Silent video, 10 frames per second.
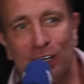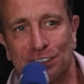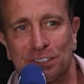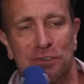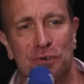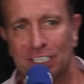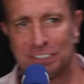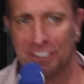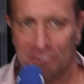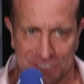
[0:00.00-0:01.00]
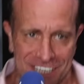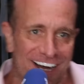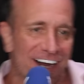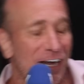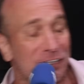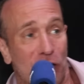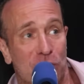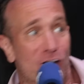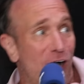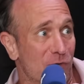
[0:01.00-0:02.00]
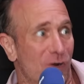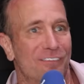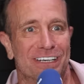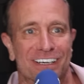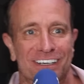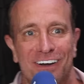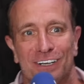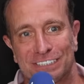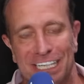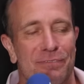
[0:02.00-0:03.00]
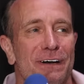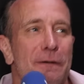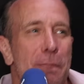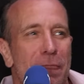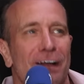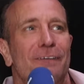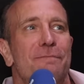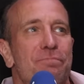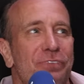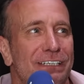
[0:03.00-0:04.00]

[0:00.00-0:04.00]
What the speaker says: personal question, Oscar. I don't know. I mean, ask him. Look,